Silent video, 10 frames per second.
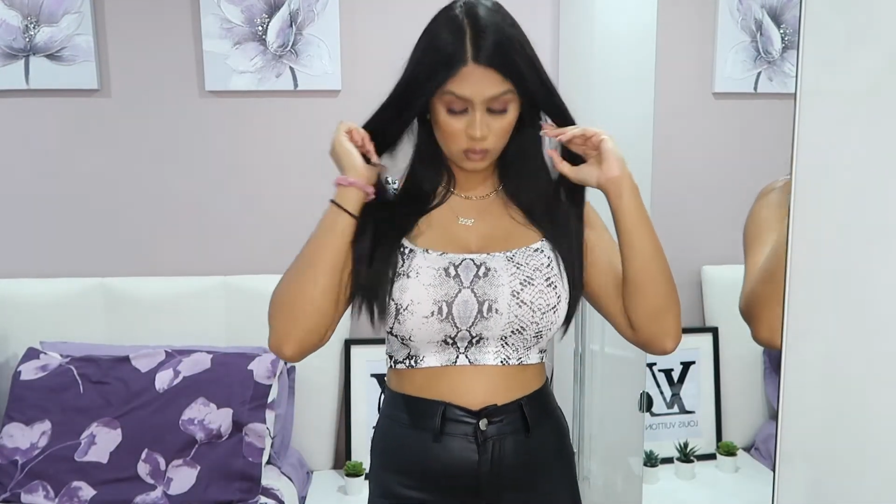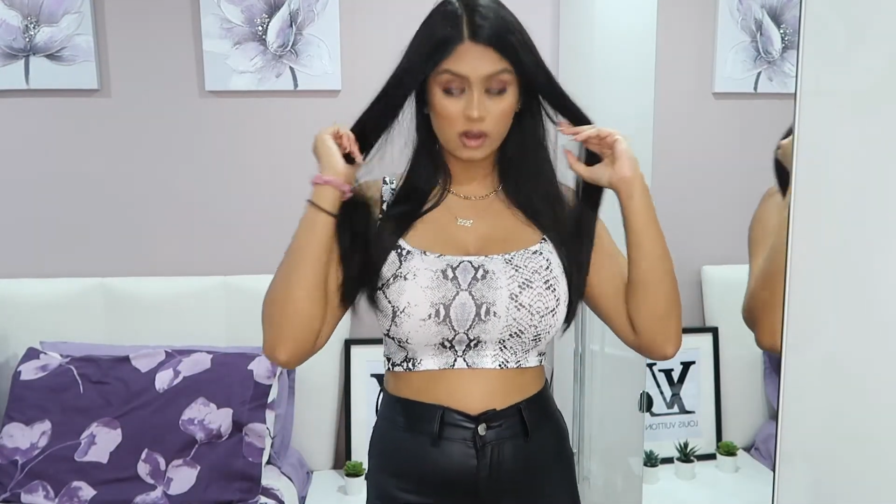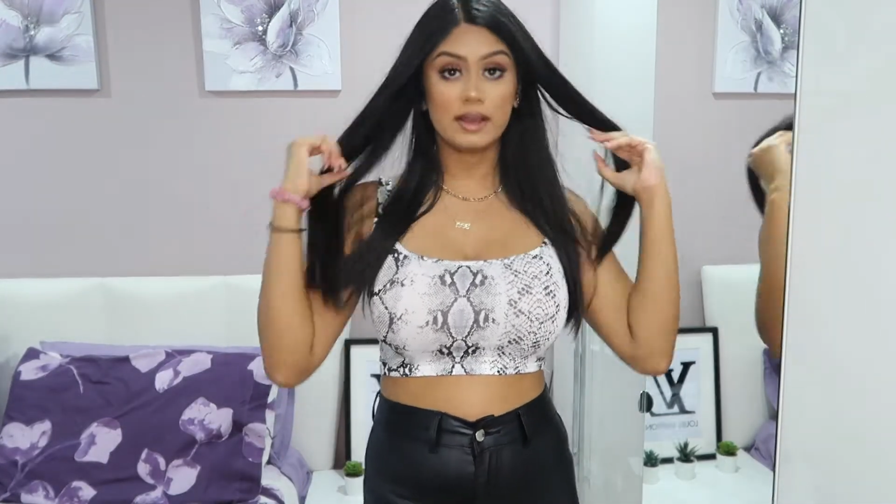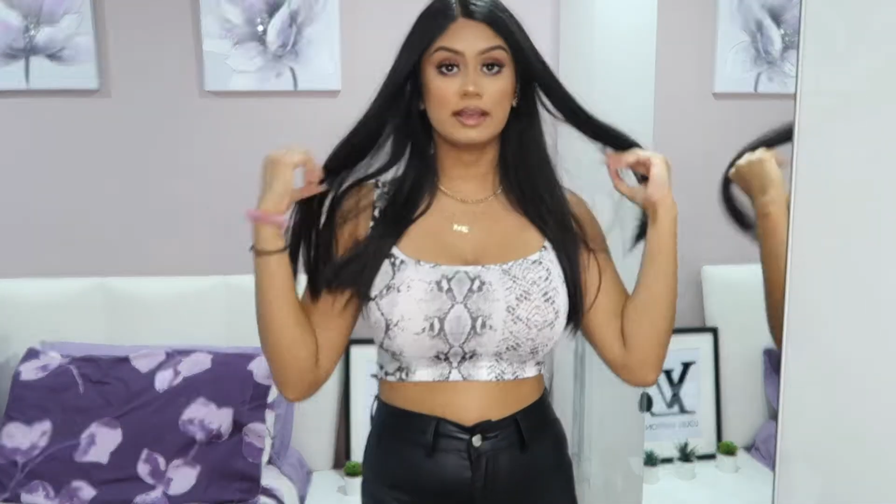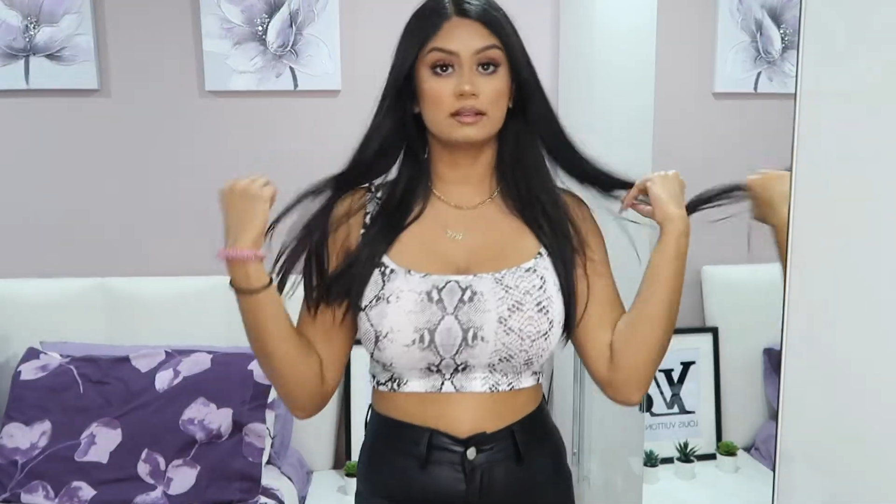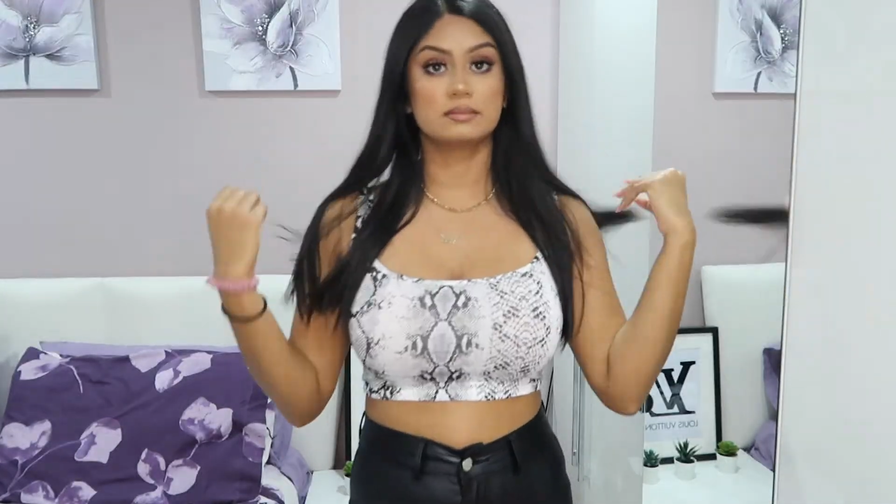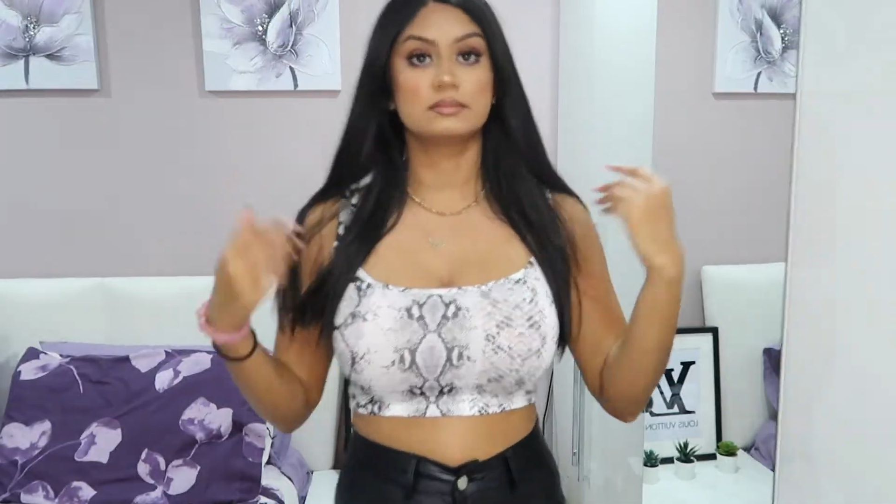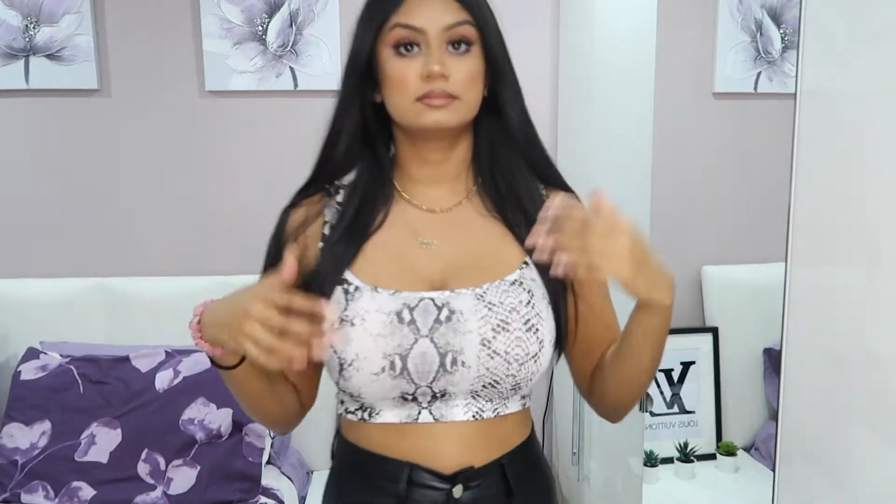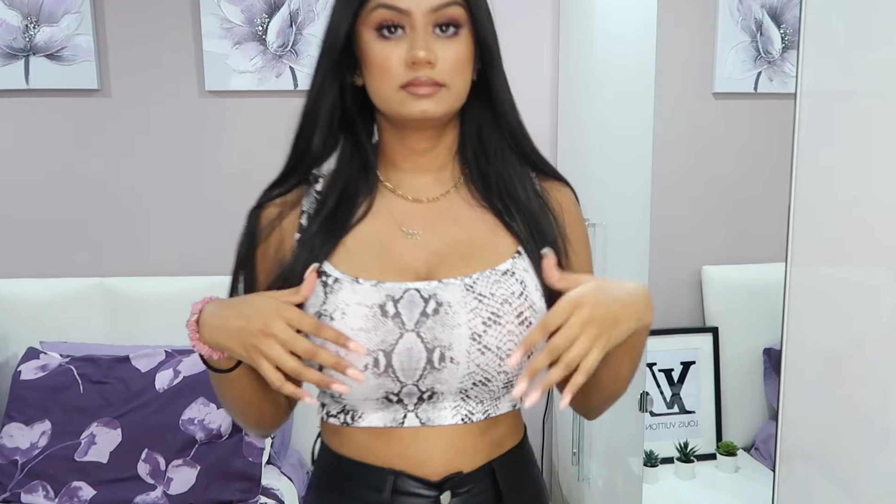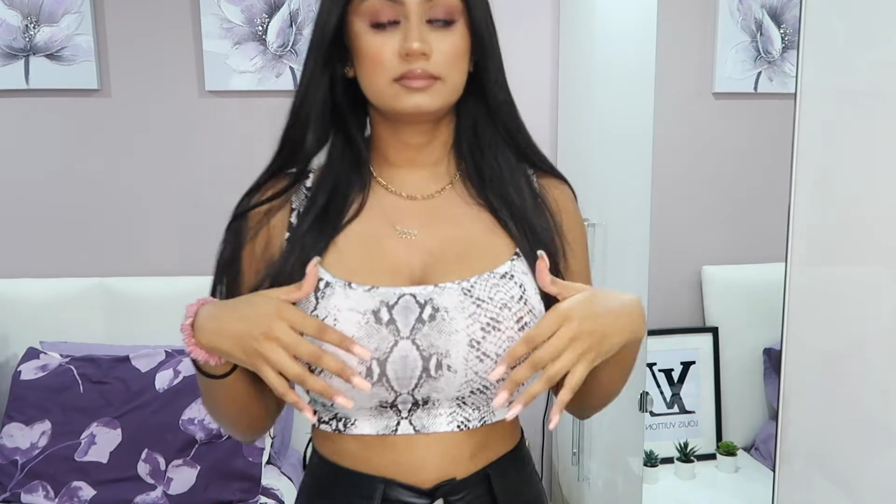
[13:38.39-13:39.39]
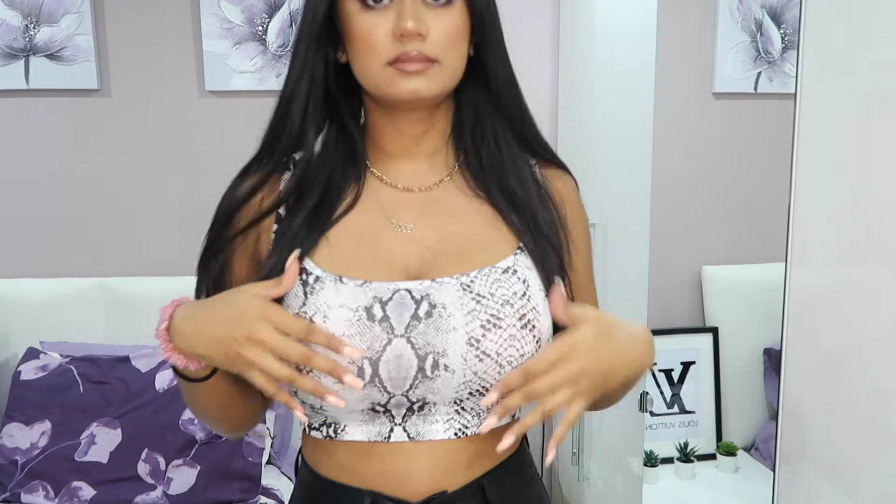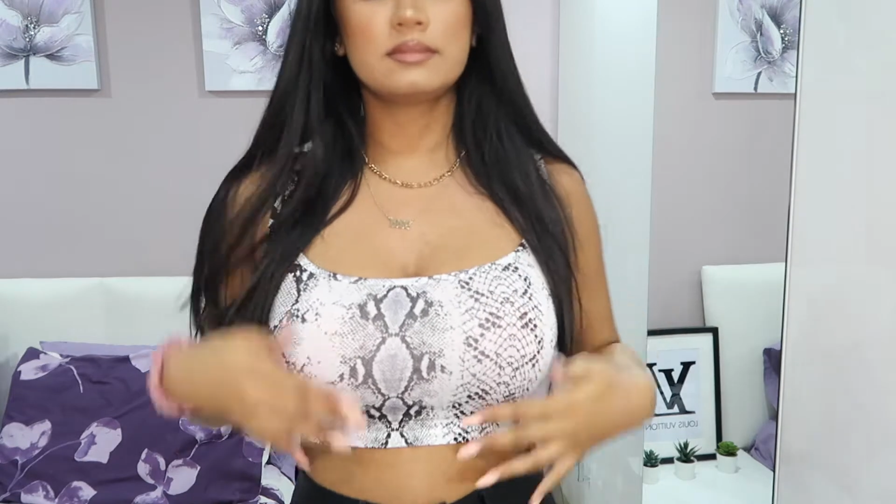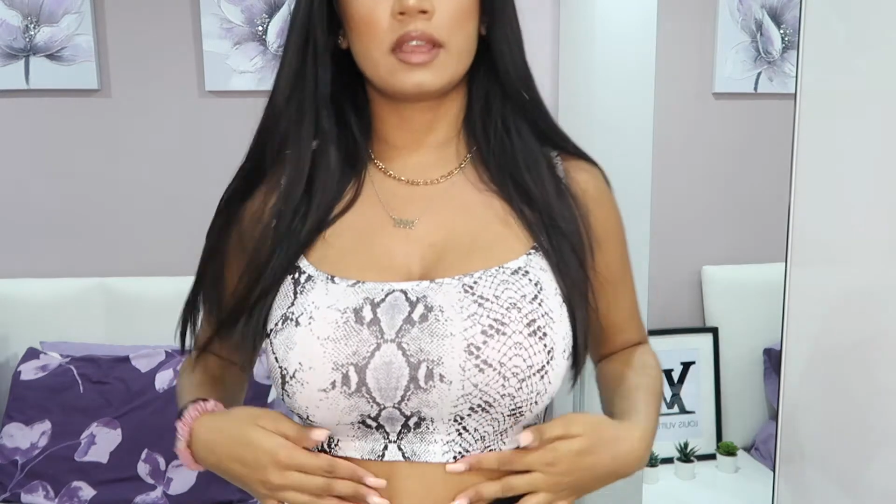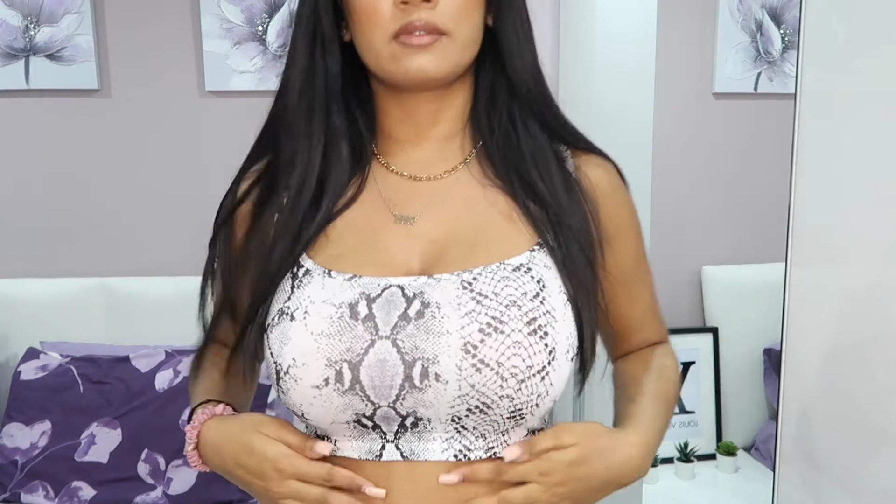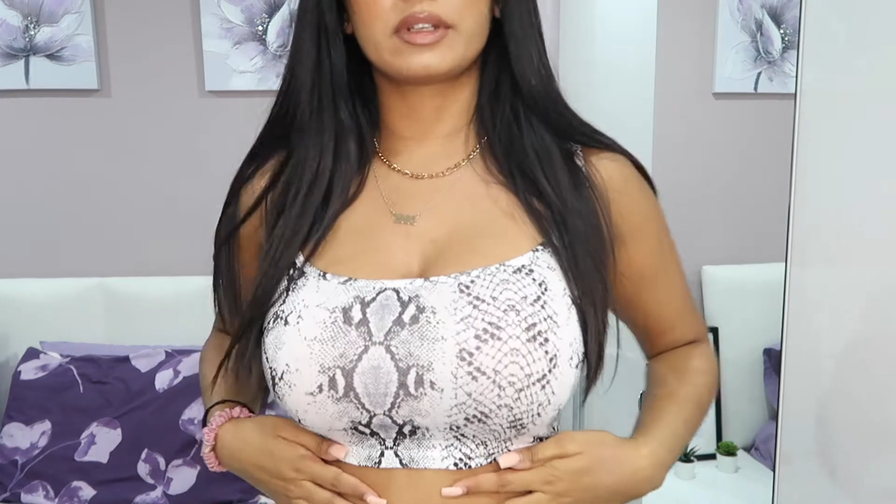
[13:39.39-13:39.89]
white,
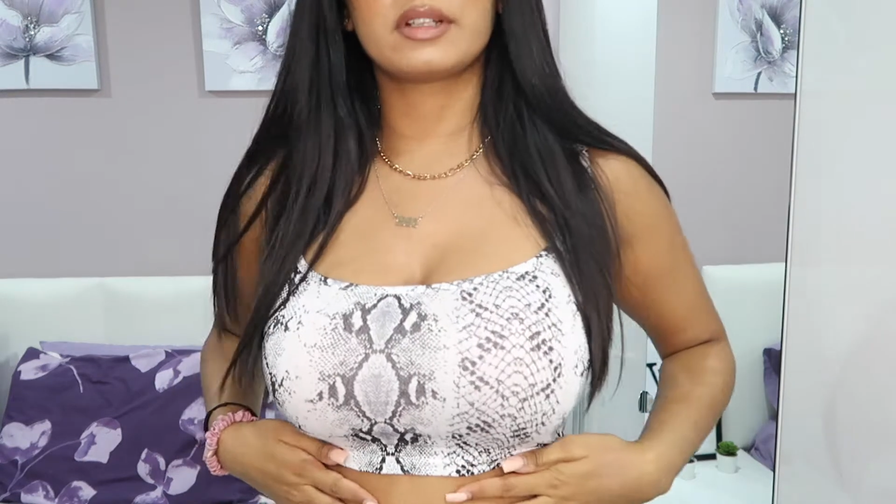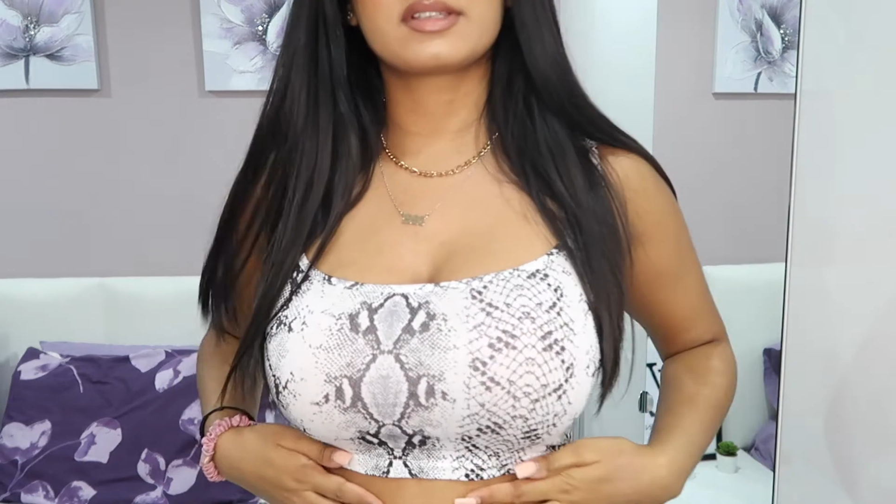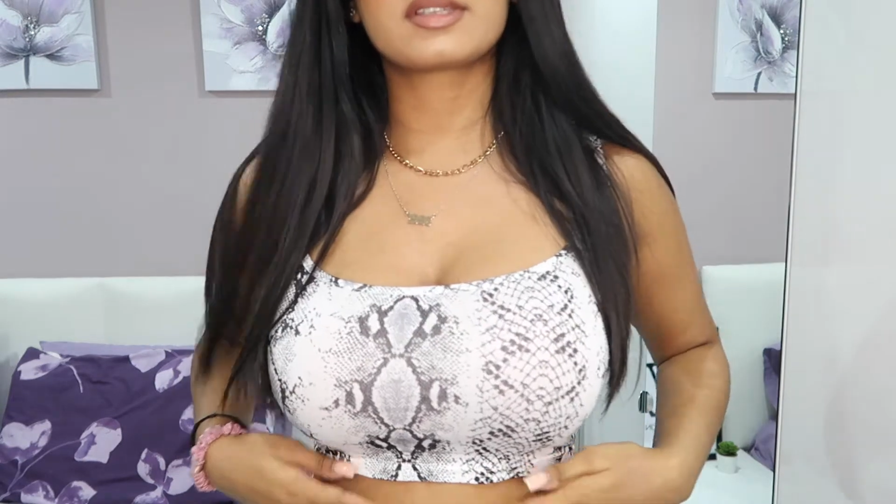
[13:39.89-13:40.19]
and we've got